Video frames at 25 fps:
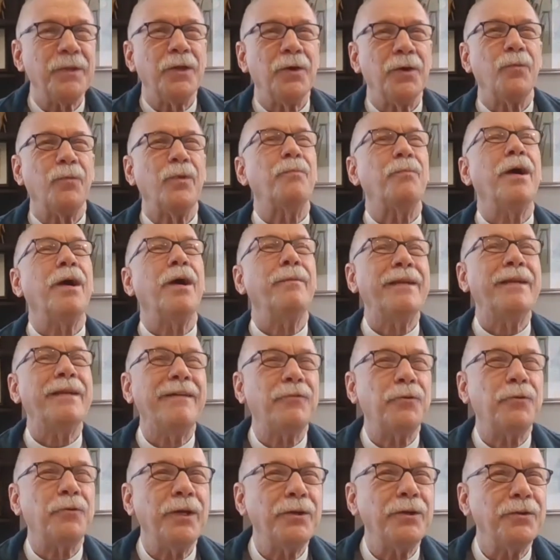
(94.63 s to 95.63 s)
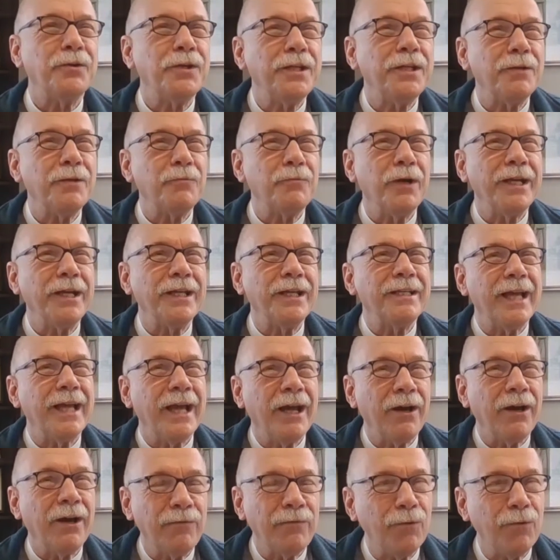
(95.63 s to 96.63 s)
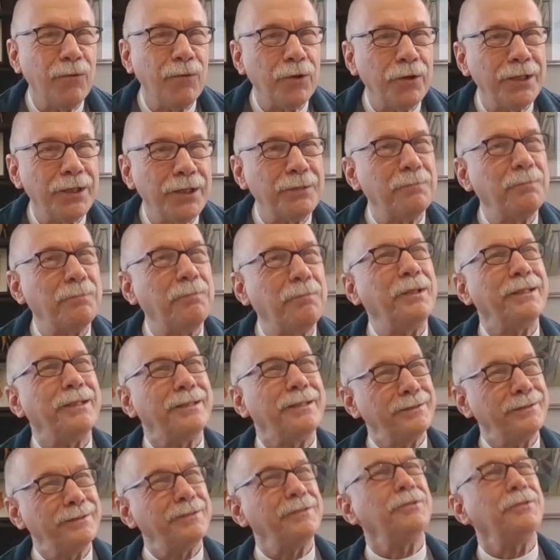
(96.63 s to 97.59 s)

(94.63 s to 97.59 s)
We probably have greater need right now for it, but, you